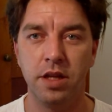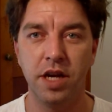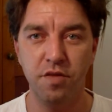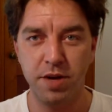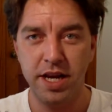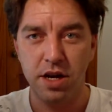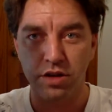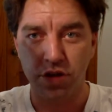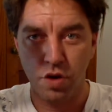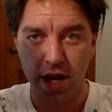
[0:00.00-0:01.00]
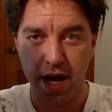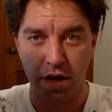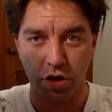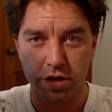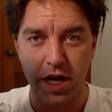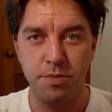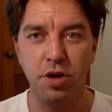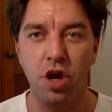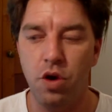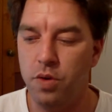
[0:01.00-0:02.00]
Everybody else, go ahead, look down
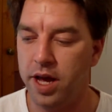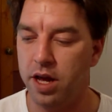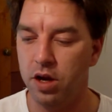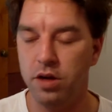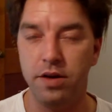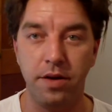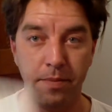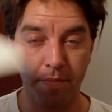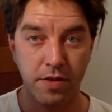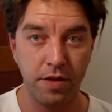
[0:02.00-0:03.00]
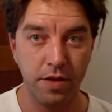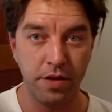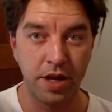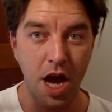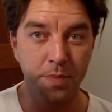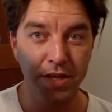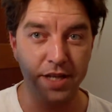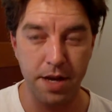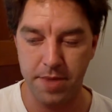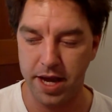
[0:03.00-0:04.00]
below at the copies
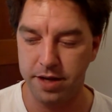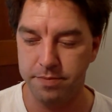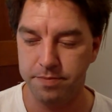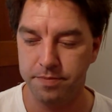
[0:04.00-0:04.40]
I made.